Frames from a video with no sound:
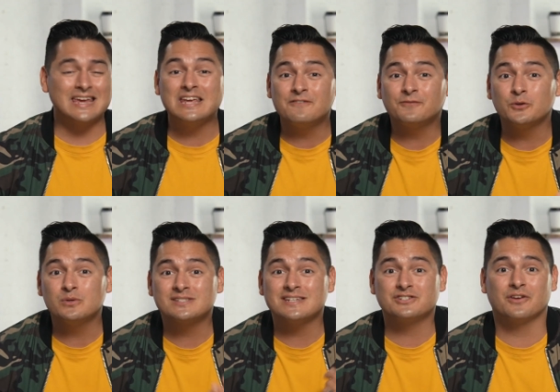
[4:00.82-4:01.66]
to
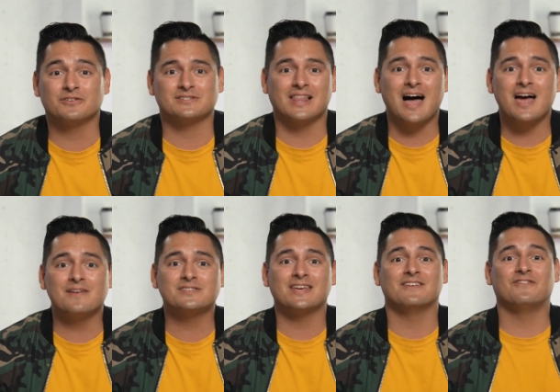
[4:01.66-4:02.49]
influence each other's
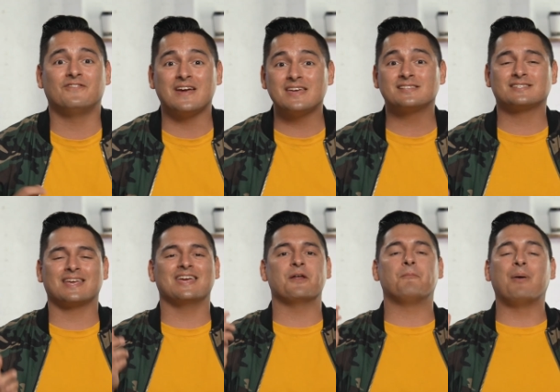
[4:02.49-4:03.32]
lives and
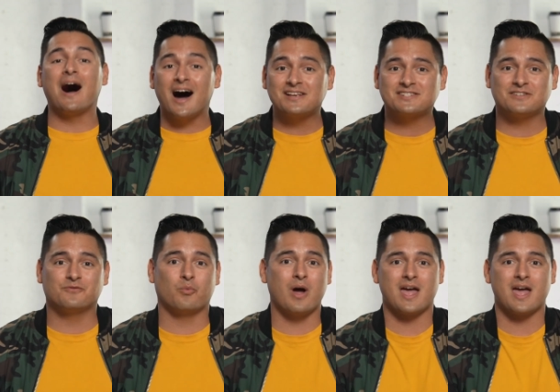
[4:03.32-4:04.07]
faiths in a positive